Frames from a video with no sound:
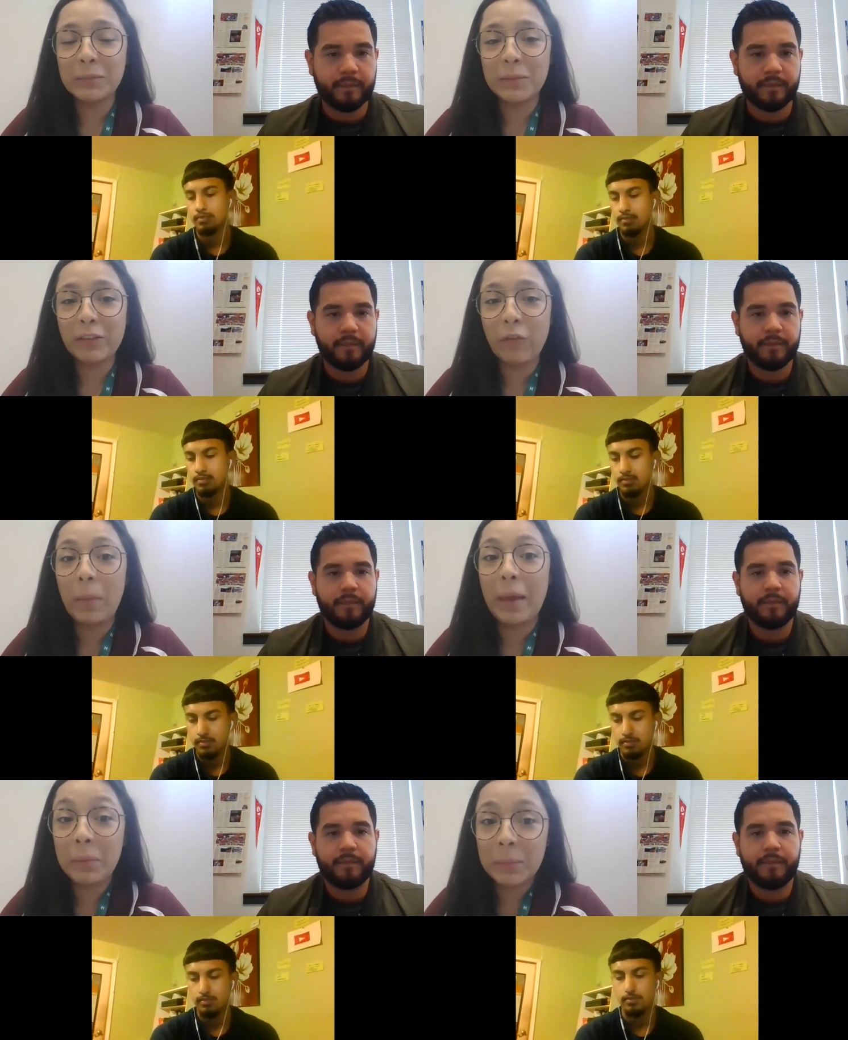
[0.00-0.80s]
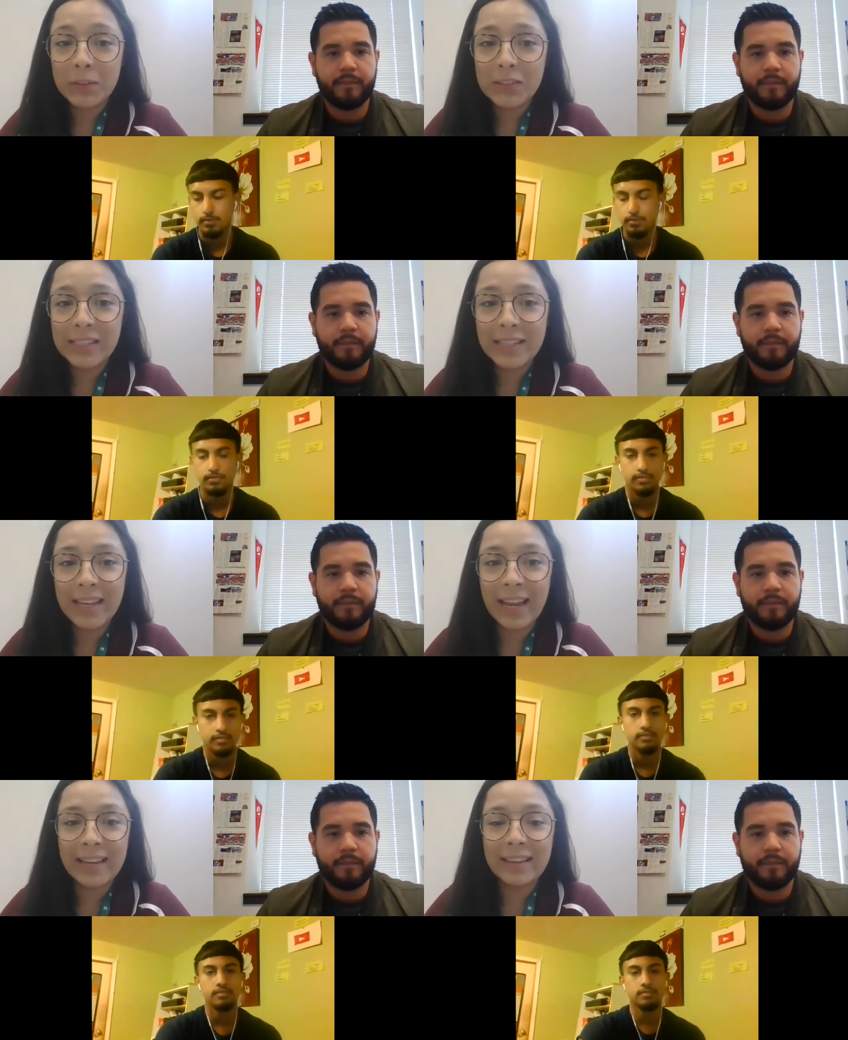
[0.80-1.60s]
Speaker 1: too much of a paper
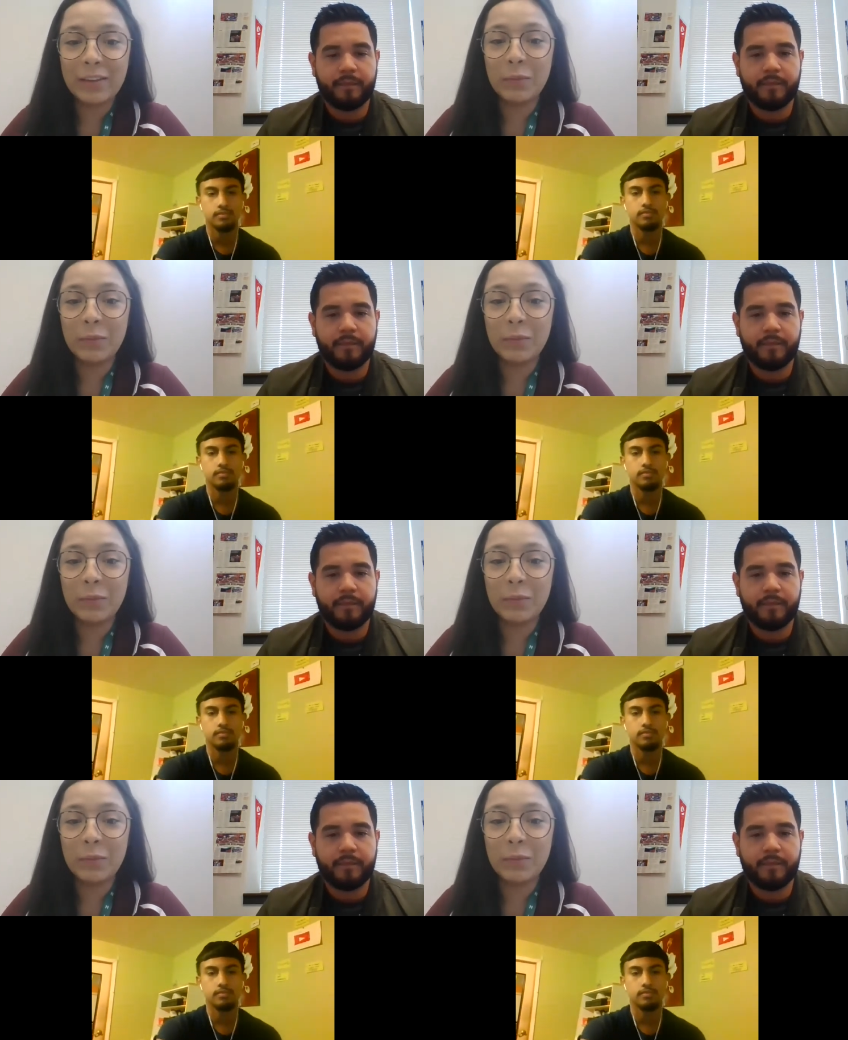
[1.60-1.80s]
person and you